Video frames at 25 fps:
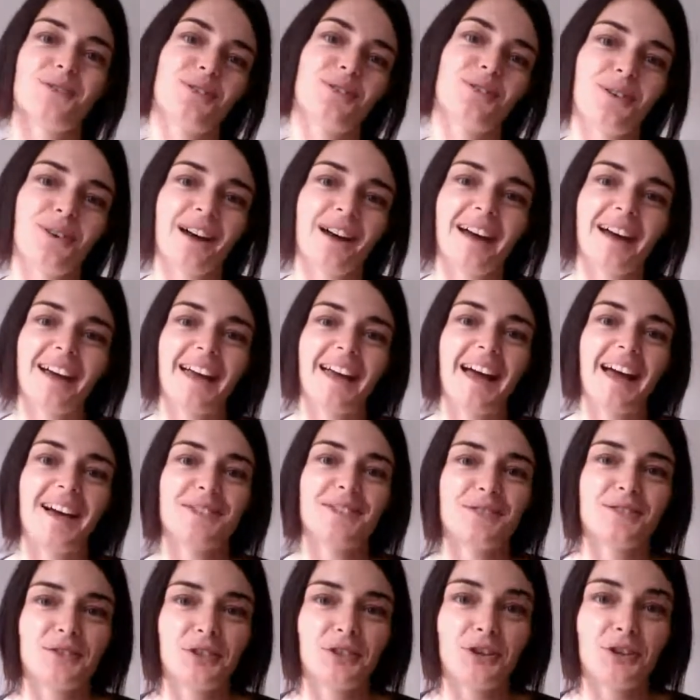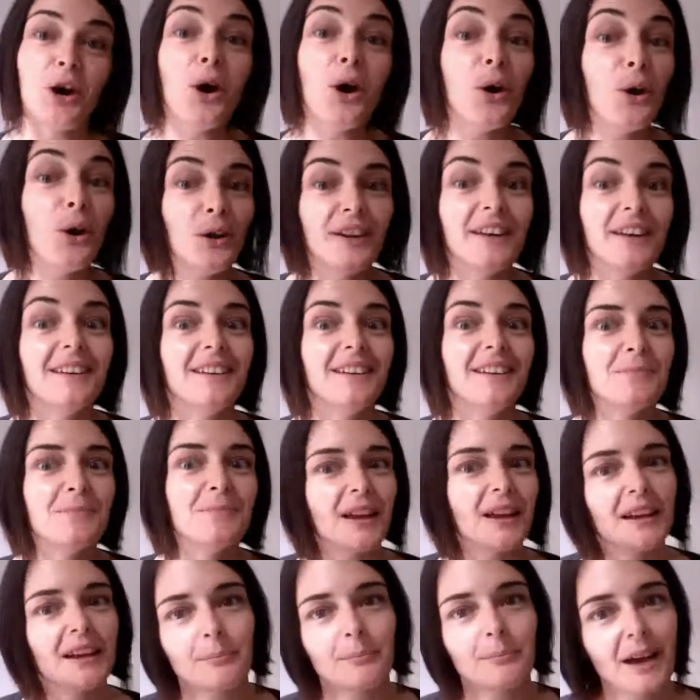I can't turn in a
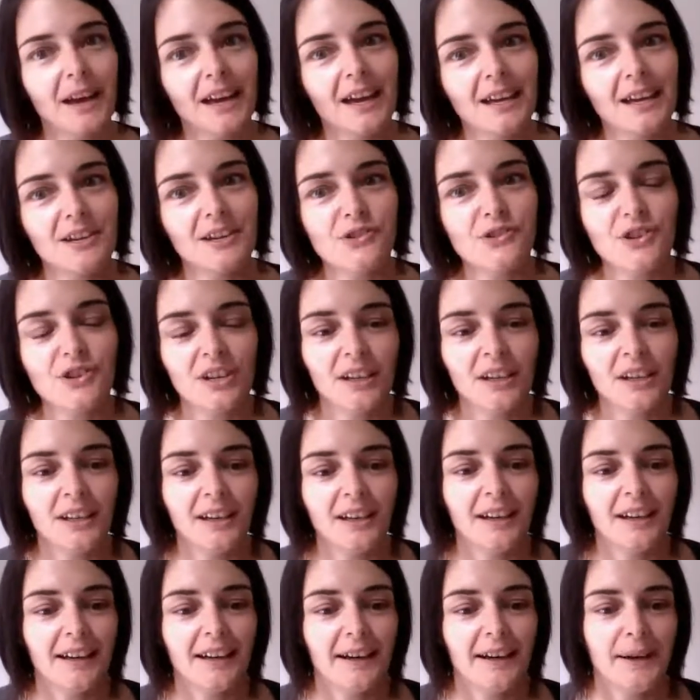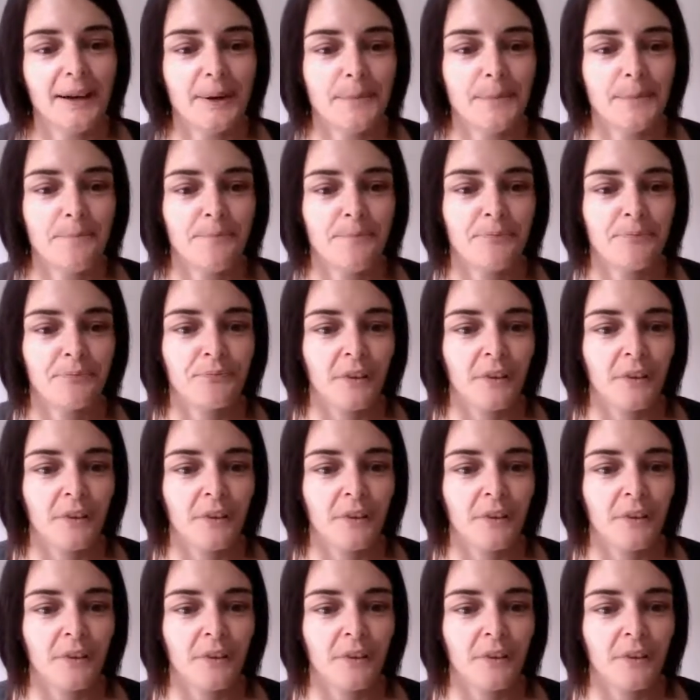blank page. And